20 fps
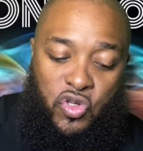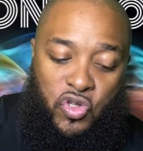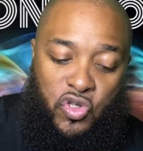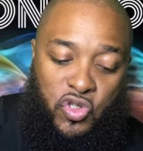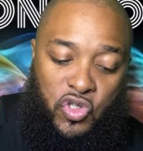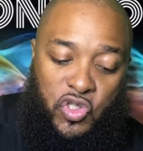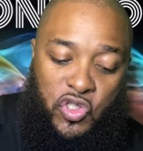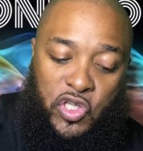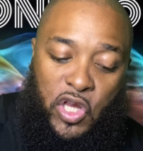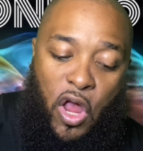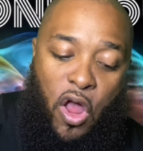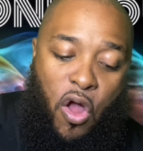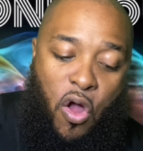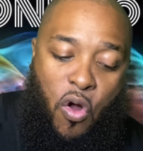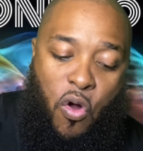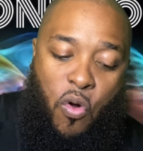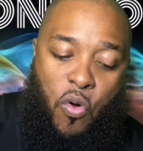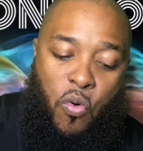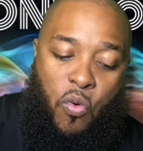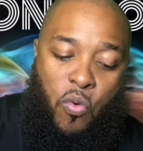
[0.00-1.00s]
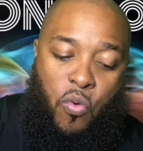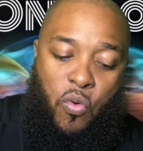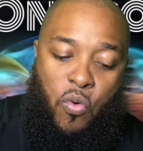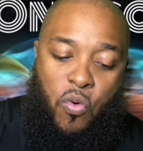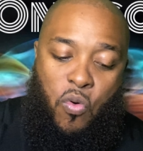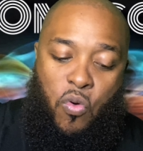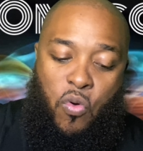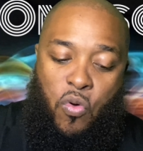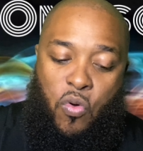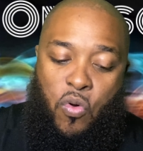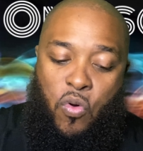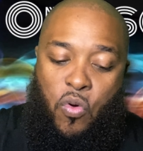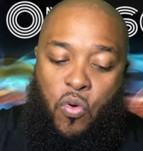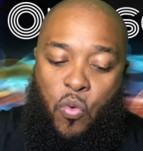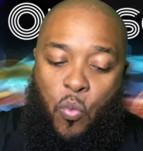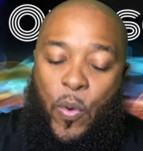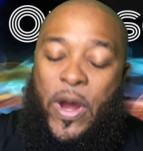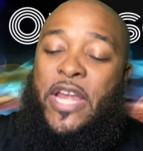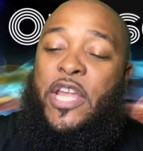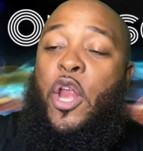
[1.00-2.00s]
So
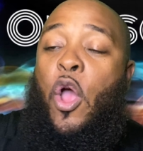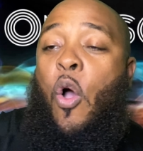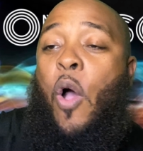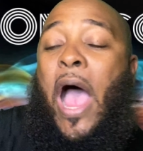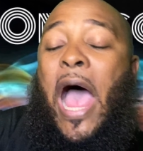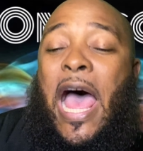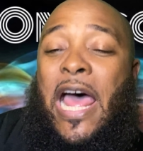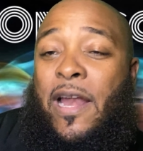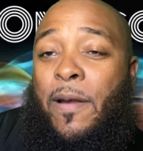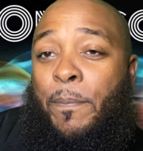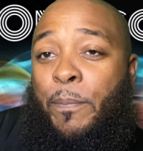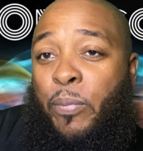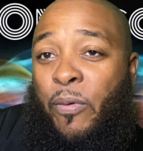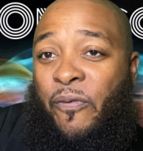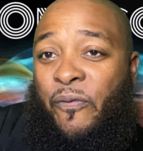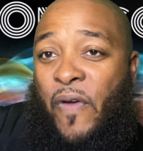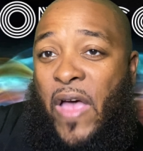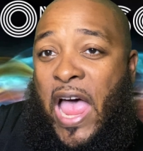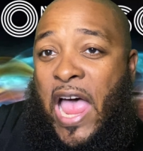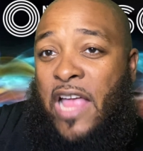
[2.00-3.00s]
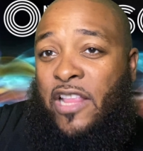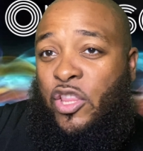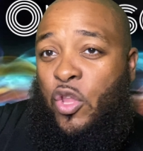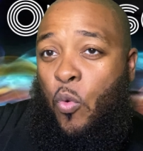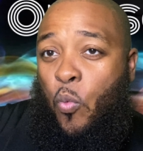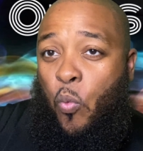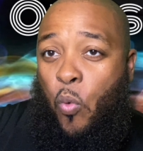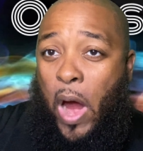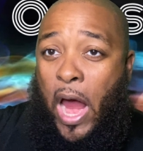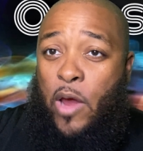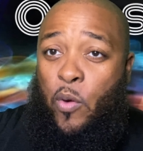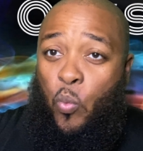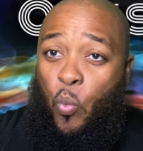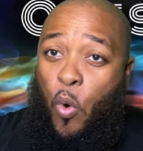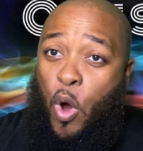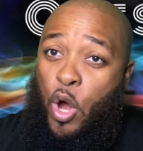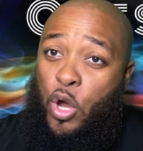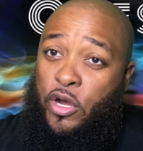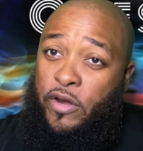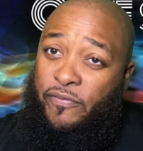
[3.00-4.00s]
we know how to provide the right
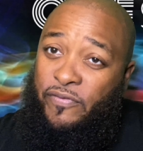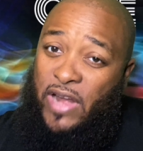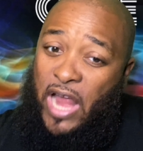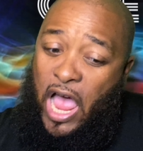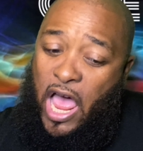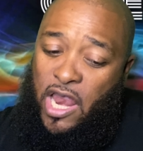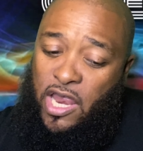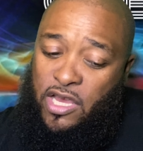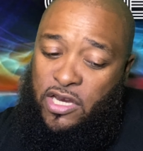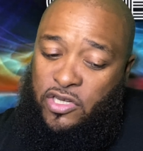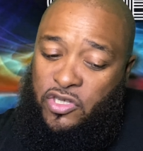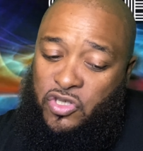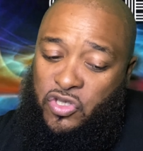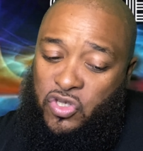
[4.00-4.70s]
word of knowledge.